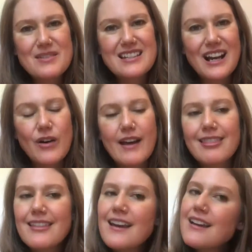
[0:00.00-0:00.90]
So I
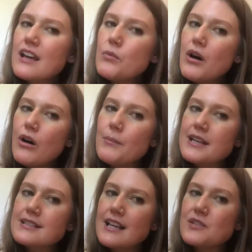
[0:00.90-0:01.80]
think it will all make
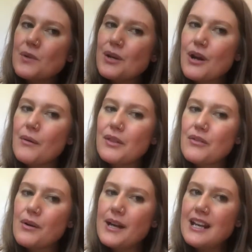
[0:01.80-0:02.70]
sense when you're going
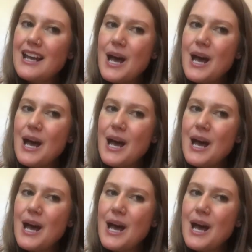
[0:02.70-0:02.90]
through it,